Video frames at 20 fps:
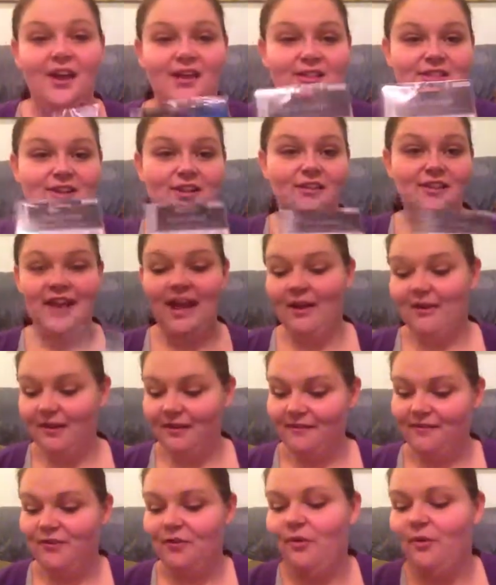so now
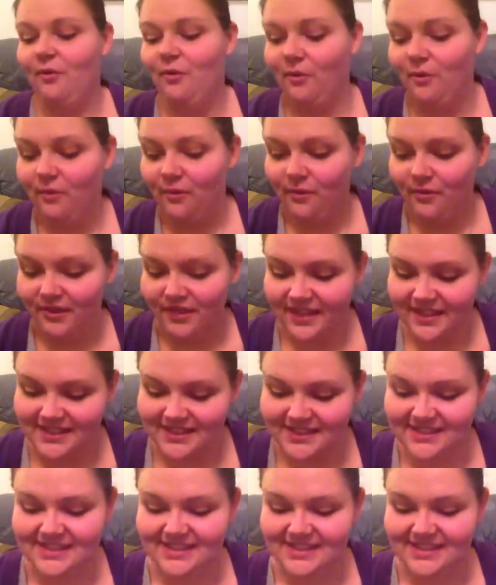I've got all this